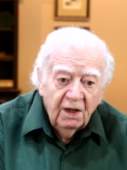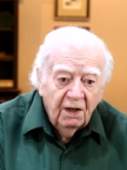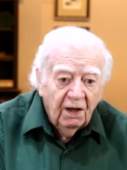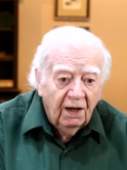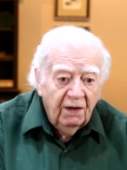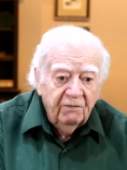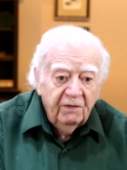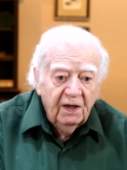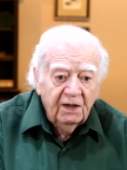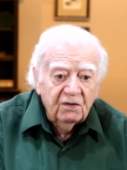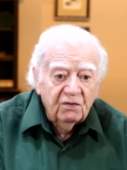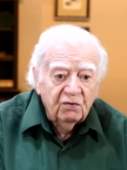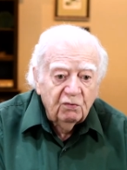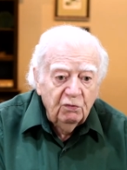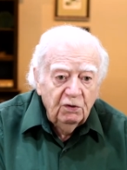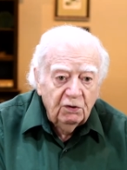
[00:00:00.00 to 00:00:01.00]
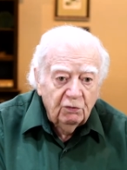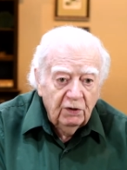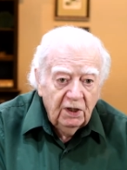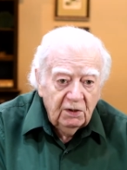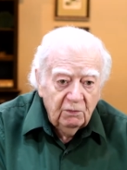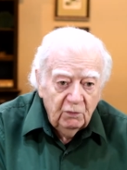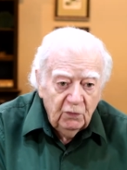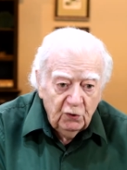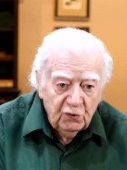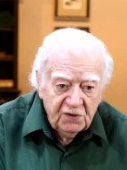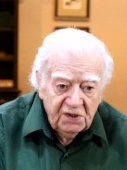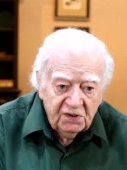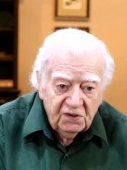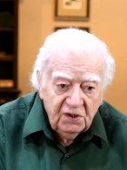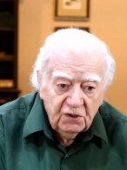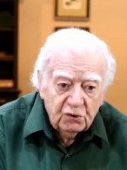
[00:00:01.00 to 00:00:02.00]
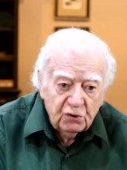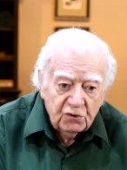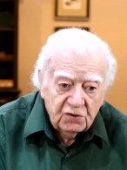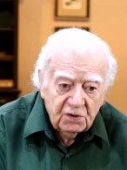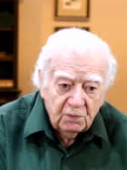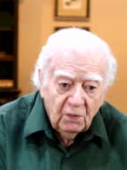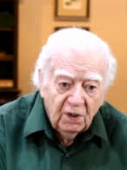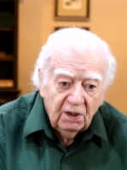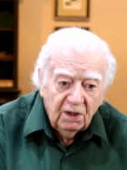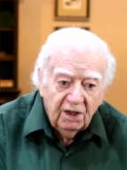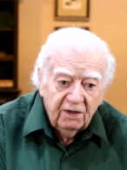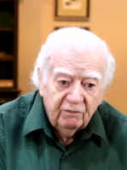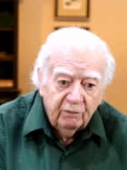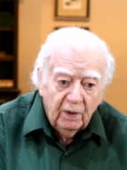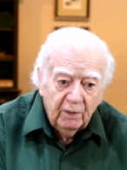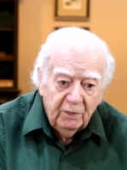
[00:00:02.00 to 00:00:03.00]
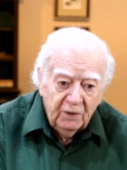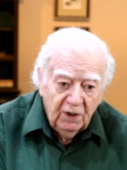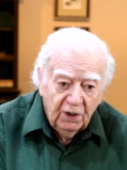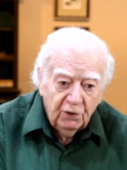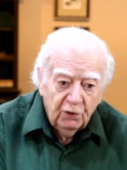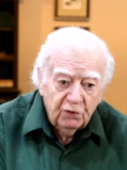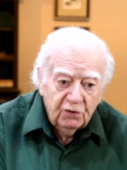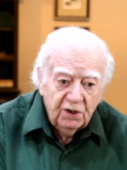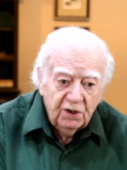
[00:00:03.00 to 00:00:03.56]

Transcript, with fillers: I've had three great music teachers in my life my piano